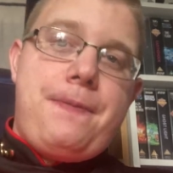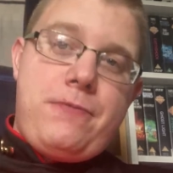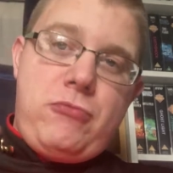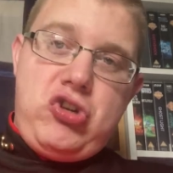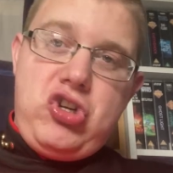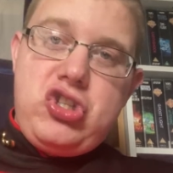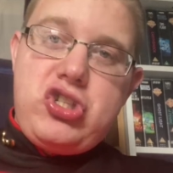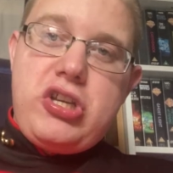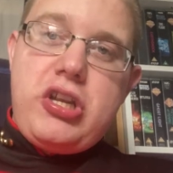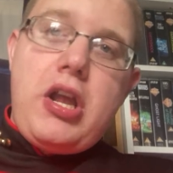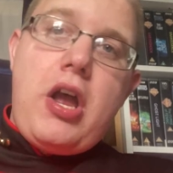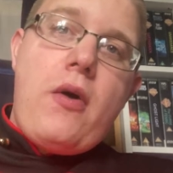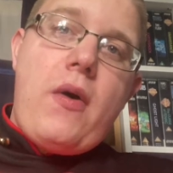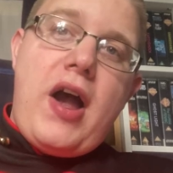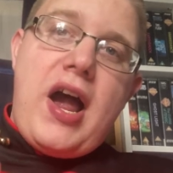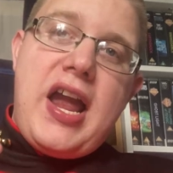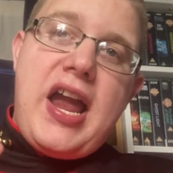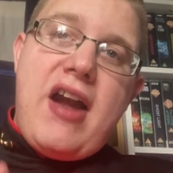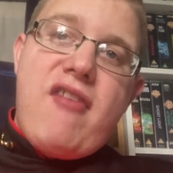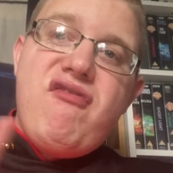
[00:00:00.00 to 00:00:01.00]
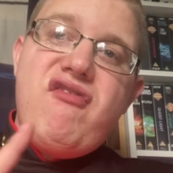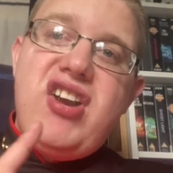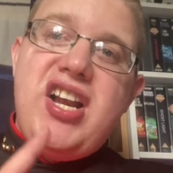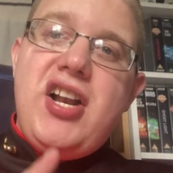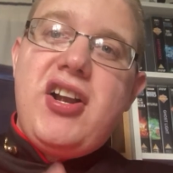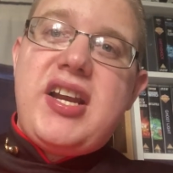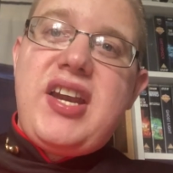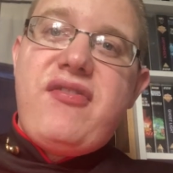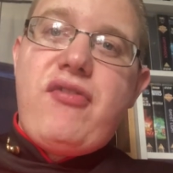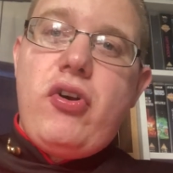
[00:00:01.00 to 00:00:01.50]
Just to know, I am really
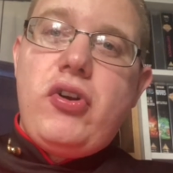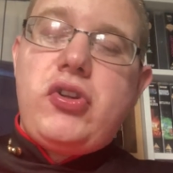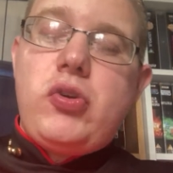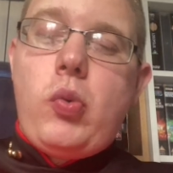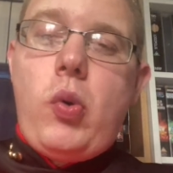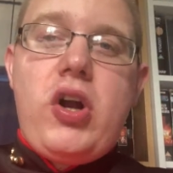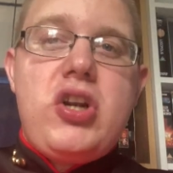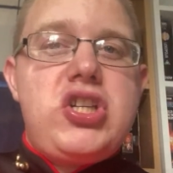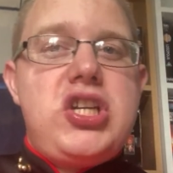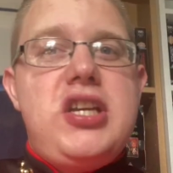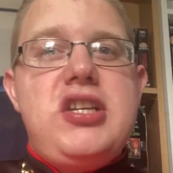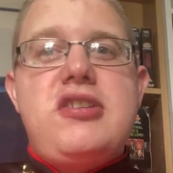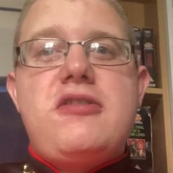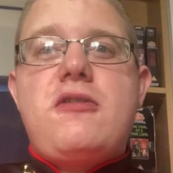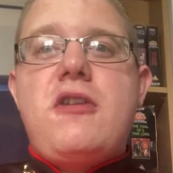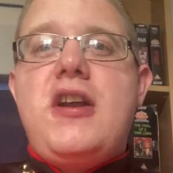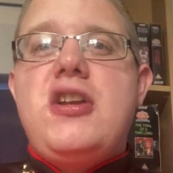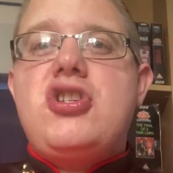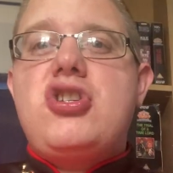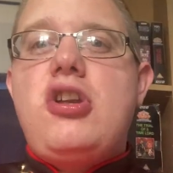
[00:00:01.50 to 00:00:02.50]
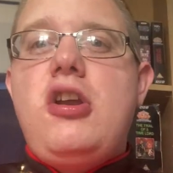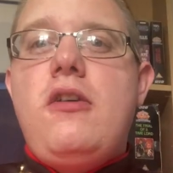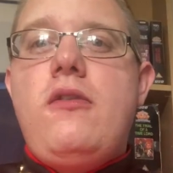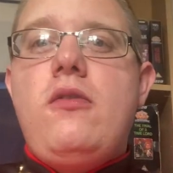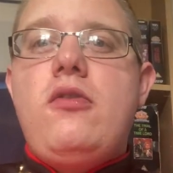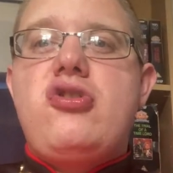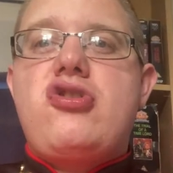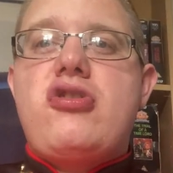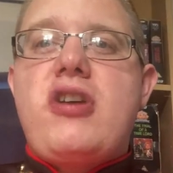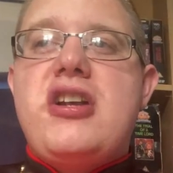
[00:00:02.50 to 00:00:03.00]
looking forward to watching Strange
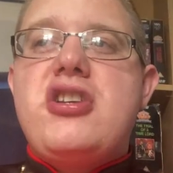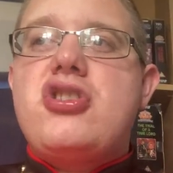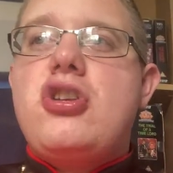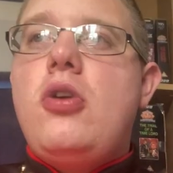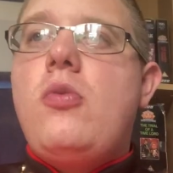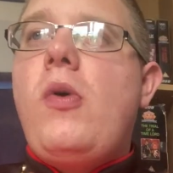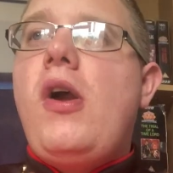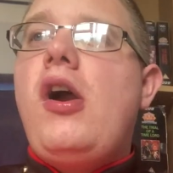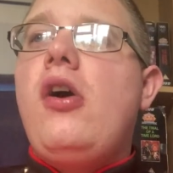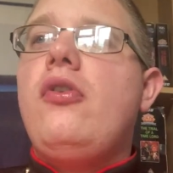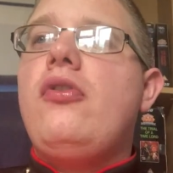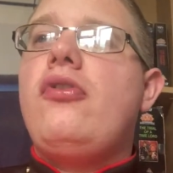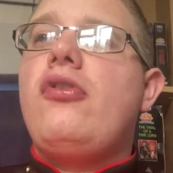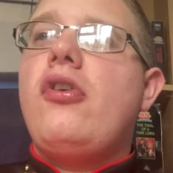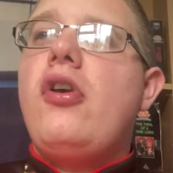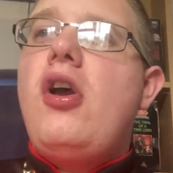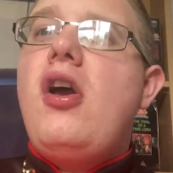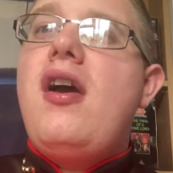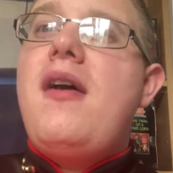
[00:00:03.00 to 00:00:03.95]
New Worlds,